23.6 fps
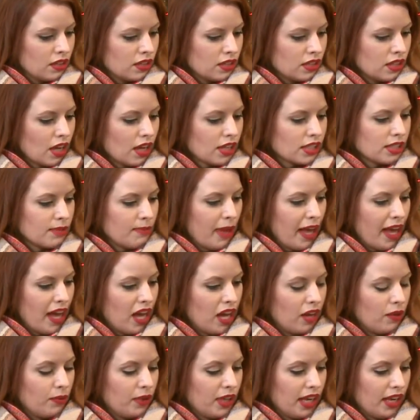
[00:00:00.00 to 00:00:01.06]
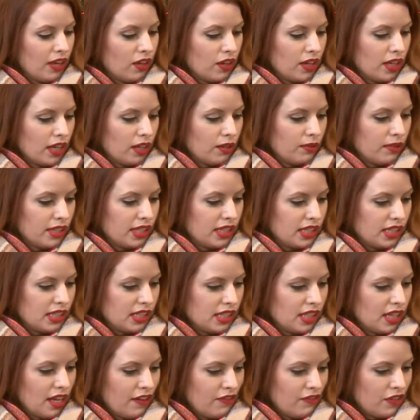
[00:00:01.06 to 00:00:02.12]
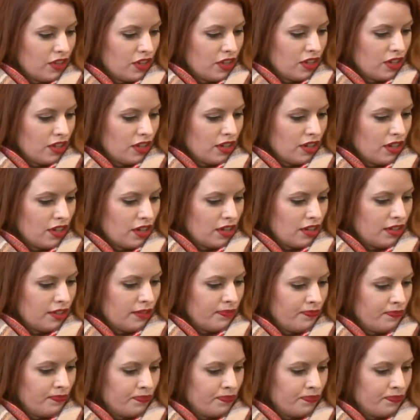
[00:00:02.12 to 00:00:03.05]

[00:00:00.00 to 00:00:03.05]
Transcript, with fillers: talks about when Antarctica was discovered,